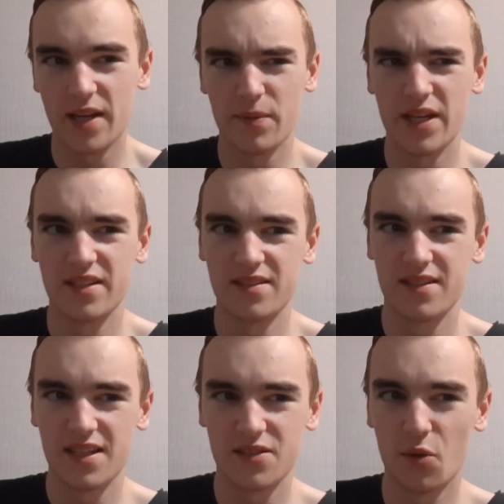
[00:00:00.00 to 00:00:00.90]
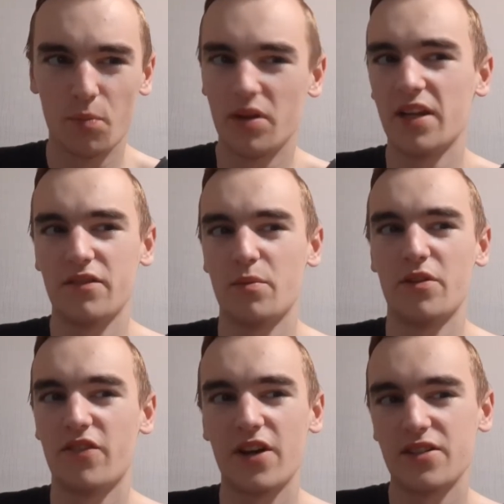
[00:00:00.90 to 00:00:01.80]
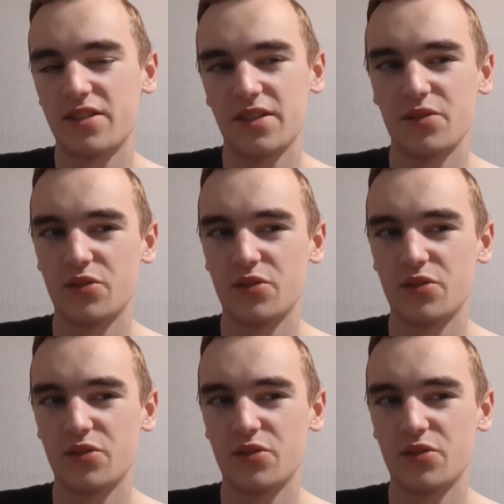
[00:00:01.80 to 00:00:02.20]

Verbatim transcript: means. It's unbelievably fast still,